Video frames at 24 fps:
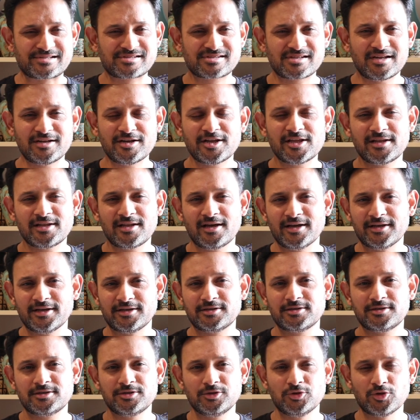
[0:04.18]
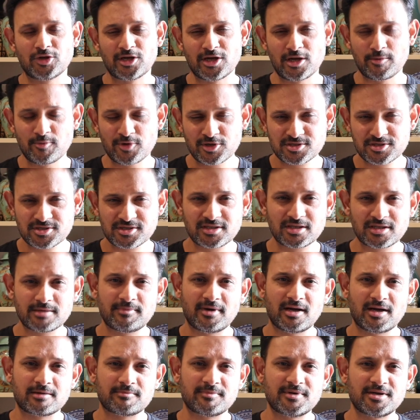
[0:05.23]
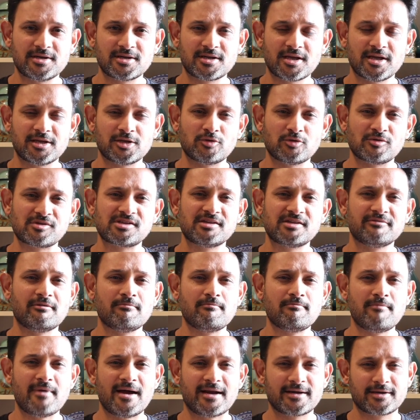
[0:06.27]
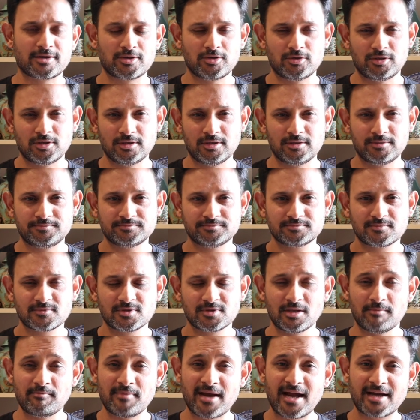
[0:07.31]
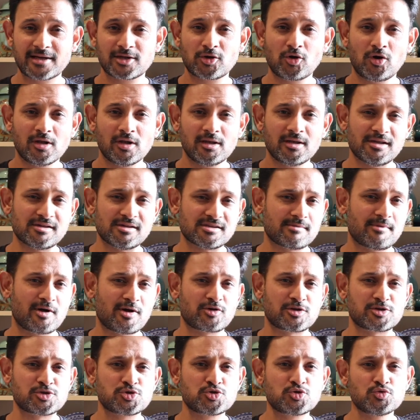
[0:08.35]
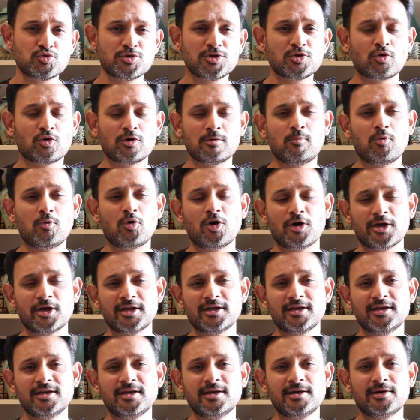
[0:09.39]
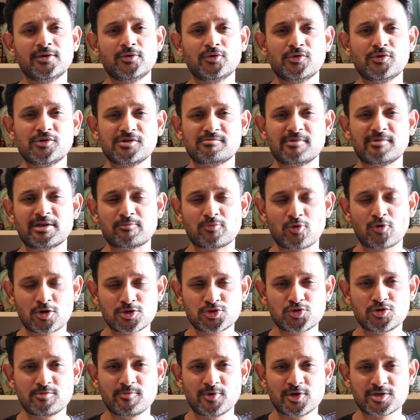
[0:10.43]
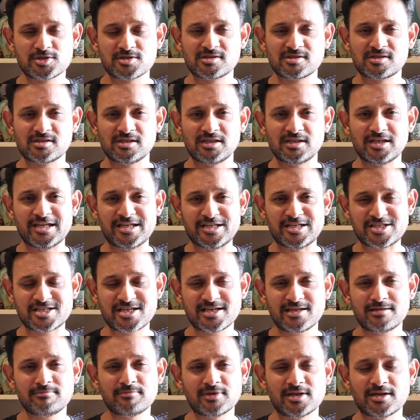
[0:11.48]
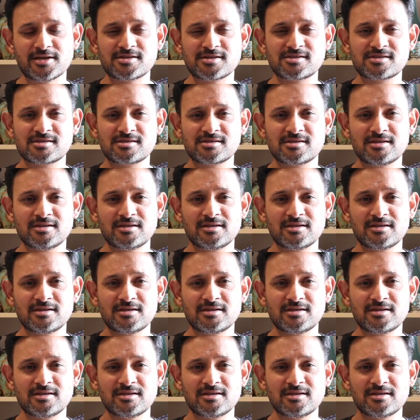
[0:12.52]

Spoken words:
Sunday night, you're in emergency department and you receive a bad call. The bad call is about a 2-year-old boy who is being brought to emergency in 10 minutes